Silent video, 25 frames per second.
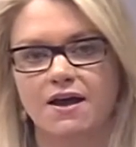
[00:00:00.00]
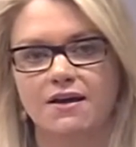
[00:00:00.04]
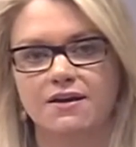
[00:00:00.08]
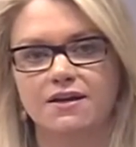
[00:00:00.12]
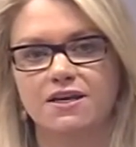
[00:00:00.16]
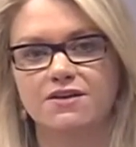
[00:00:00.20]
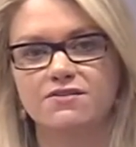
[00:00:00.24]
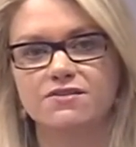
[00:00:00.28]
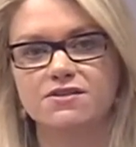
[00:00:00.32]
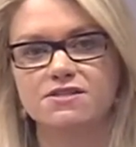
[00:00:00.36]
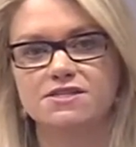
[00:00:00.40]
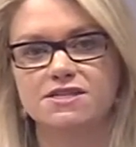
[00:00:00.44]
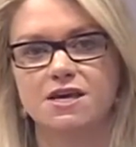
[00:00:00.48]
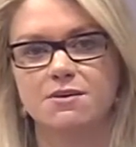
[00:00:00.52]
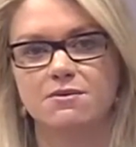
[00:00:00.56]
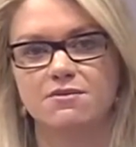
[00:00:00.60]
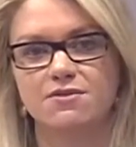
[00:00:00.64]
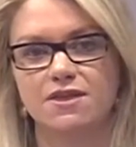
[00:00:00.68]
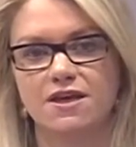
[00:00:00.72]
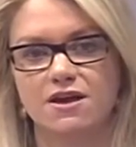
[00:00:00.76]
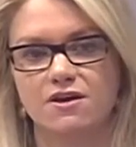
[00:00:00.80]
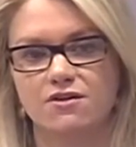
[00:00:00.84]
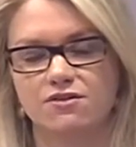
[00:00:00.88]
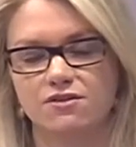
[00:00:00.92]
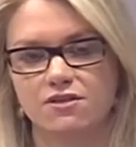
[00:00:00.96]
Given some of
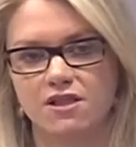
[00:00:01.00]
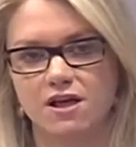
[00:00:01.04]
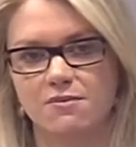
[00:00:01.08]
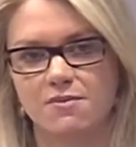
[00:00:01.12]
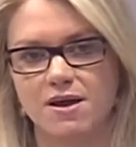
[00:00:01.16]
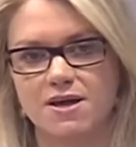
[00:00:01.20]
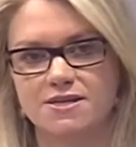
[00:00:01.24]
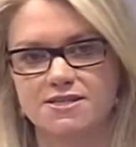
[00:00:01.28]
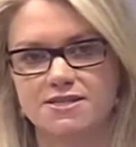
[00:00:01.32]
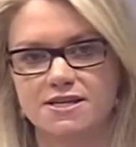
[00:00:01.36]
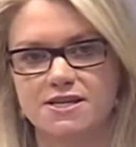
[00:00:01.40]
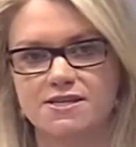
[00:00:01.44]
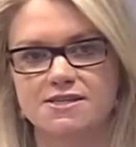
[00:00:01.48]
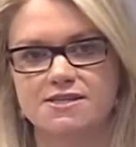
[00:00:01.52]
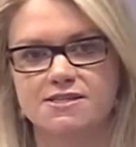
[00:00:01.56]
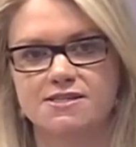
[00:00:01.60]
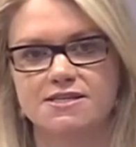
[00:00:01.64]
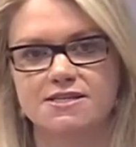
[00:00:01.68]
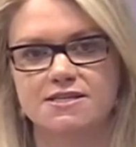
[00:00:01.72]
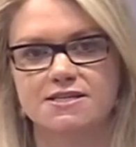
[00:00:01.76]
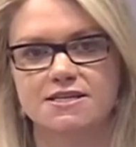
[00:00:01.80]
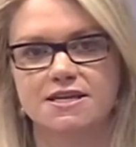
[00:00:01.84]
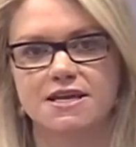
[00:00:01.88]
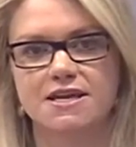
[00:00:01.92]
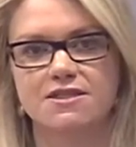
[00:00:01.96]
the health club assets
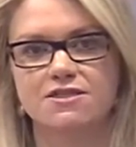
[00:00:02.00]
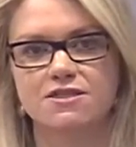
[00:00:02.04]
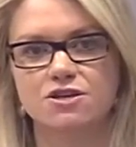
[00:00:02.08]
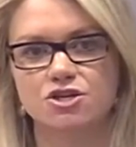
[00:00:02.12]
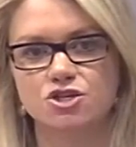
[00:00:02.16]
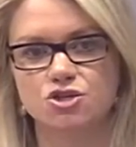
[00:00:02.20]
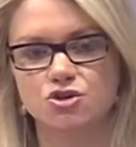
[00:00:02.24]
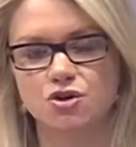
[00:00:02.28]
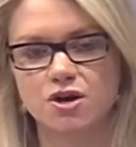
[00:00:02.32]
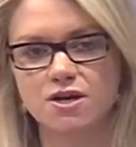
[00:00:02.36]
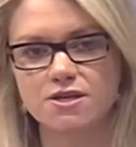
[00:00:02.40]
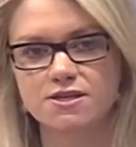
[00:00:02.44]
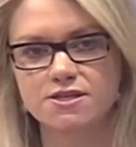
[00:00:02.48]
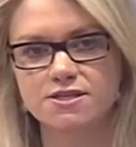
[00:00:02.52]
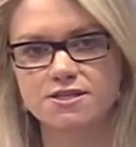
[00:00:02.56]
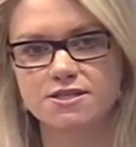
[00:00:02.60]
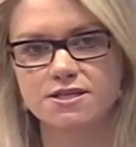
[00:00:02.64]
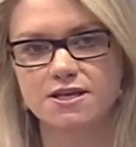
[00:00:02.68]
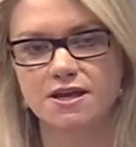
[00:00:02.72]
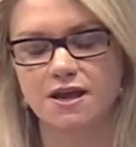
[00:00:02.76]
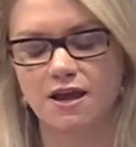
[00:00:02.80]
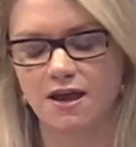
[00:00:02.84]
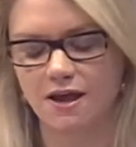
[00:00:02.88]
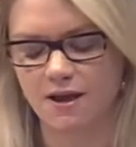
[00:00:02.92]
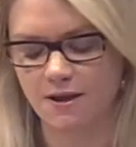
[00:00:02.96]
sit in the
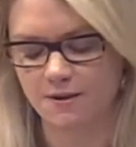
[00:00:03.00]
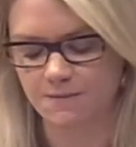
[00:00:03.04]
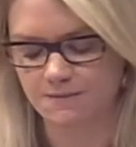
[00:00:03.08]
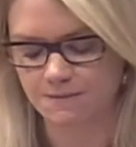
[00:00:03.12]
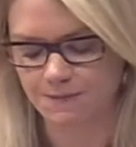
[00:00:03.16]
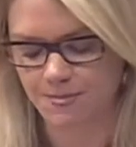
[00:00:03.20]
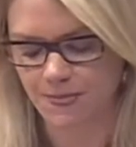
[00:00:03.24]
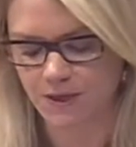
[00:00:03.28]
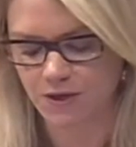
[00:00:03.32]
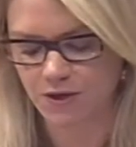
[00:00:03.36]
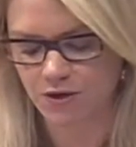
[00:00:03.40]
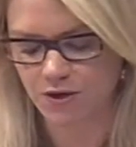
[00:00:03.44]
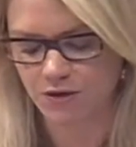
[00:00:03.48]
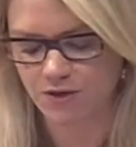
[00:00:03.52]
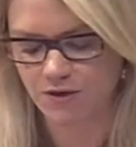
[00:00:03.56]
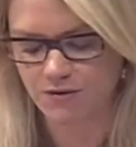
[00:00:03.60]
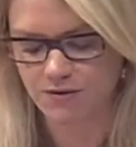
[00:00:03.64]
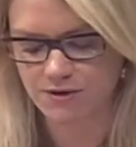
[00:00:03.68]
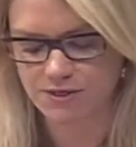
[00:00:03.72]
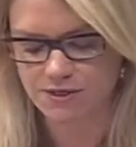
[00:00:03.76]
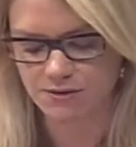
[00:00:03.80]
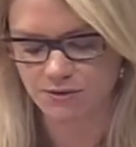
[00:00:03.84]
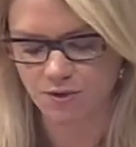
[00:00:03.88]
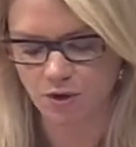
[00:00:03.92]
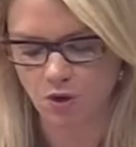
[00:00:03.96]
trust, there
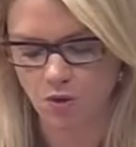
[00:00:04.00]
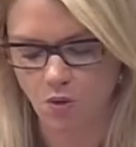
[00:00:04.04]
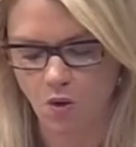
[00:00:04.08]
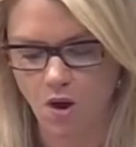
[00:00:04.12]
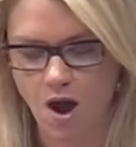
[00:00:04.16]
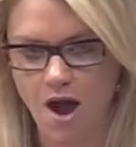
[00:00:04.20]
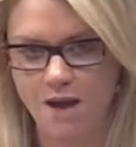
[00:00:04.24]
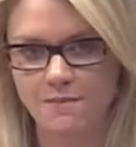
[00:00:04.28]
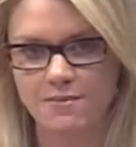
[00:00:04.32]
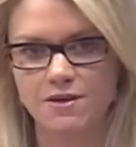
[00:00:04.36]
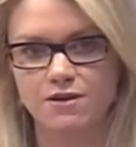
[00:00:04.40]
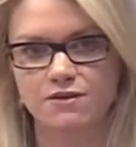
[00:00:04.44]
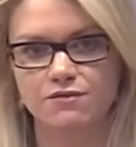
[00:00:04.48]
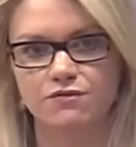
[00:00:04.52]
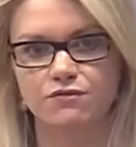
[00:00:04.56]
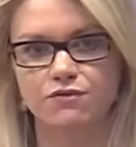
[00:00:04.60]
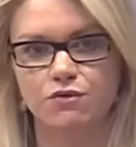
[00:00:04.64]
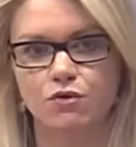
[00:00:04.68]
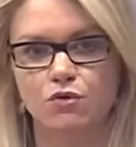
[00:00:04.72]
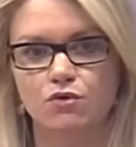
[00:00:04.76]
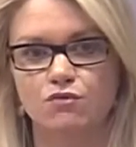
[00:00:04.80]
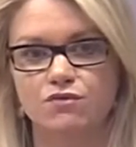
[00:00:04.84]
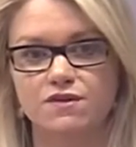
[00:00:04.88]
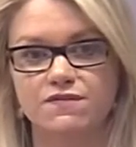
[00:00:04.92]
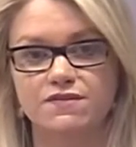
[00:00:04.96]
is a requirement
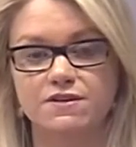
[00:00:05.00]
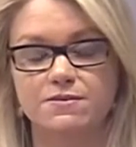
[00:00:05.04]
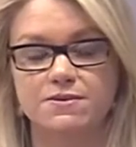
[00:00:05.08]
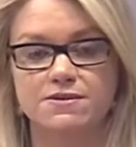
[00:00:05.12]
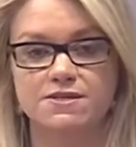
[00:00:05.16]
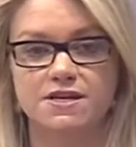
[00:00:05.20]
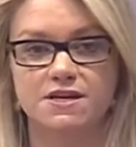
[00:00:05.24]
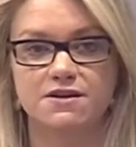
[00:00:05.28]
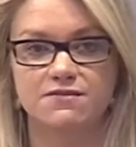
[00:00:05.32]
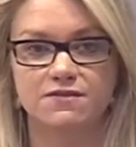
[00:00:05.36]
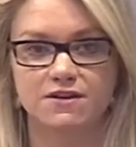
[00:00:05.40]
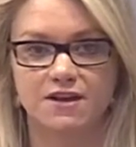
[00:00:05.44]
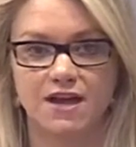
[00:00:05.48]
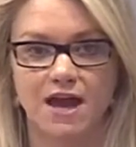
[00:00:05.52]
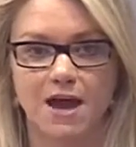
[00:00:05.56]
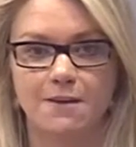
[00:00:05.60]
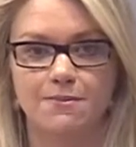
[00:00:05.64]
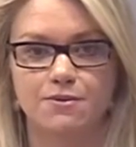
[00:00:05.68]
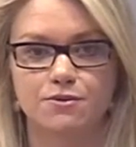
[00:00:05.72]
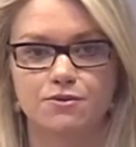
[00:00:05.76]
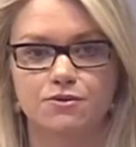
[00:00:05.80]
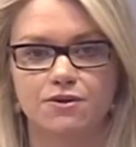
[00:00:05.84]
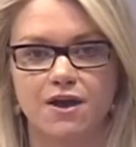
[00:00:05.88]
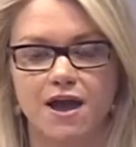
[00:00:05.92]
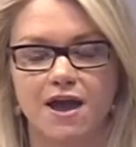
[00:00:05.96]
for 50% of the
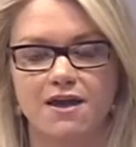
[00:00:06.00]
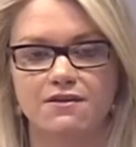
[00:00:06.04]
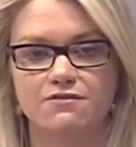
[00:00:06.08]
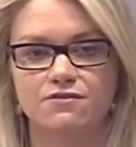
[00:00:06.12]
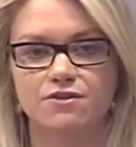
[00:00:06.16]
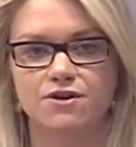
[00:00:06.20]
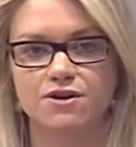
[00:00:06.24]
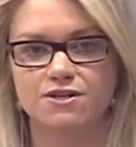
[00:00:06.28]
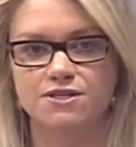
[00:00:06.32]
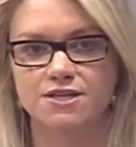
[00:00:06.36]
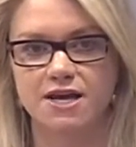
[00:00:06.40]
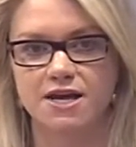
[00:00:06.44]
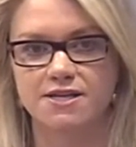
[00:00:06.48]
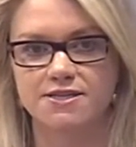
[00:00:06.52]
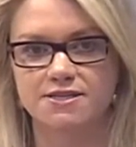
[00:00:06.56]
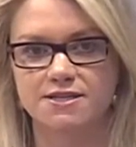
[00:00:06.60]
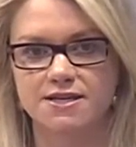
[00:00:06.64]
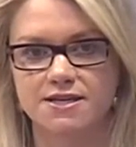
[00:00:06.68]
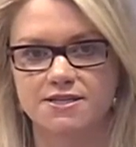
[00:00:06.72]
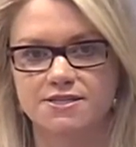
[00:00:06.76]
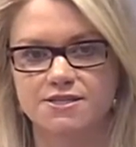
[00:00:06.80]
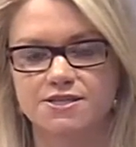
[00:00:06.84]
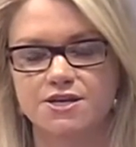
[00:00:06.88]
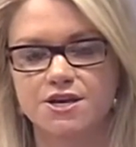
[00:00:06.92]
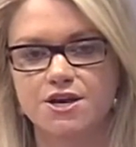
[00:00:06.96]
capital gain of those
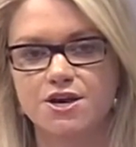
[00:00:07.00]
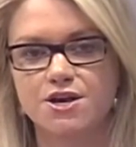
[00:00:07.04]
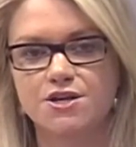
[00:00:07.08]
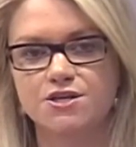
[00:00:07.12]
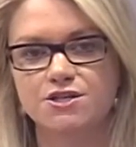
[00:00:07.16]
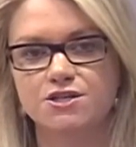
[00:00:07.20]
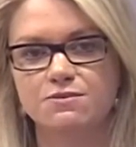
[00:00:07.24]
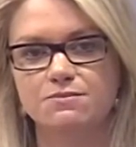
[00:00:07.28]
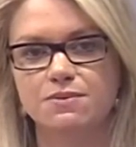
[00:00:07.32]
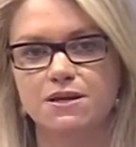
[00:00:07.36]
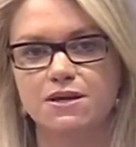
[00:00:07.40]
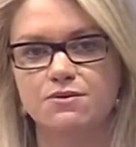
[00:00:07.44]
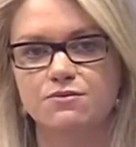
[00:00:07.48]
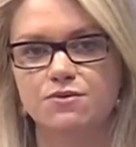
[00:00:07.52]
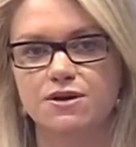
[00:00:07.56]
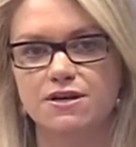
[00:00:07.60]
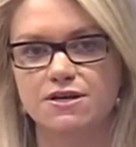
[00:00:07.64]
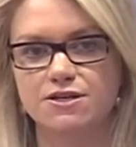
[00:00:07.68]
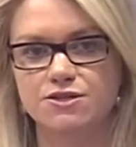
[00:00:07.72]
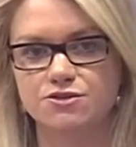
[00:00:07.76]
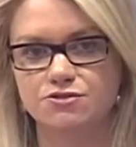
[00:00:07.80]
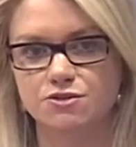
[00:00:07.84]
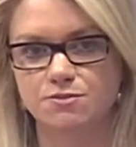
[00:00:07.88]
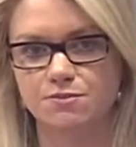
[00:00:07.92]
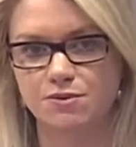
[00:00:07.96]
assets to be
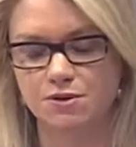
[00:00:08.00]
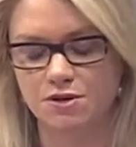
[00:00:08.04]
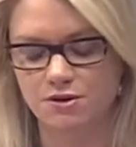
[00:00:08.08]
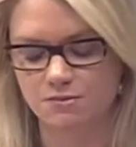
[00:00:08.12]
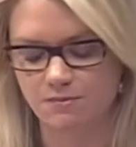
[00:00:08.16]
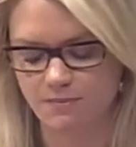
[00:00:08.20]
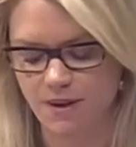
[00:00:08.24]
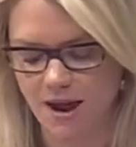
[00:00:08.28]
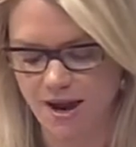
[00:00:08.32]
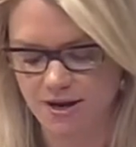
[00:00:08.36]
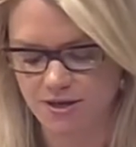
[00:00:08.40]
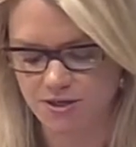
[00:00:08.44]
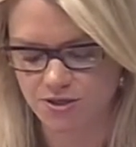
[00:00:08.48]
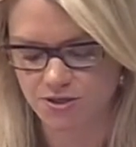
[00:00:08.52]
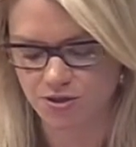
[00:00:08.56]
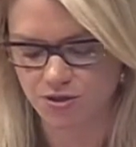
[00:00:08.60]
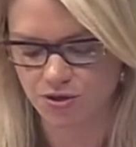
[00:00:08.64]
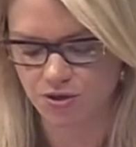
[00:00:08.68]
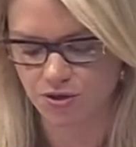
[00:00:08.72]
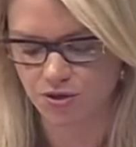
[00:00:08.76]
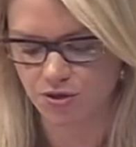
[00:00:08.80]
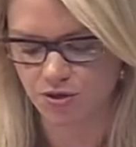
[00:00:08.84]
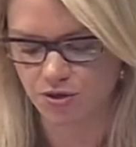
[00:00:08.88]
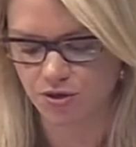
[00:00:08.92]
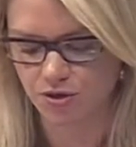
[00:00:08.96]
redistributed back to
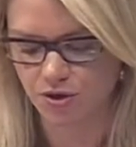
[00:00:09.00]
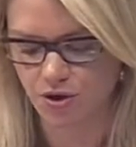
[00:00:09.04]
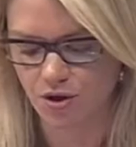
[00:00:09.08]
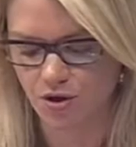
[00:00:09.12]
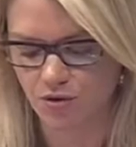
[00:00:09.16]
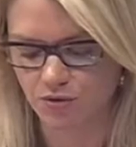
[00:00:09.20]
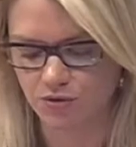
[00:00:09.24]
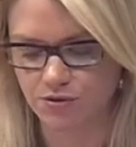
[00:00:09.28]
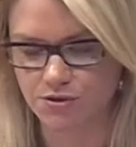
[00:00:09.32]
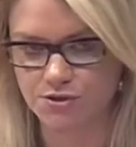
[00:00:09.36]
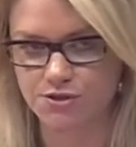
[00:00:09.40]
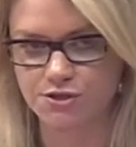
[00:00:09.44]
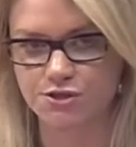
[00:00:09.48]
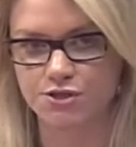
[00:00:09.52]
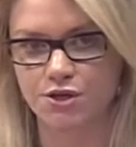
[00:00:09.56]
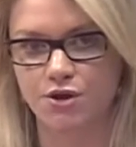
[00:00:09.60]
unit holders.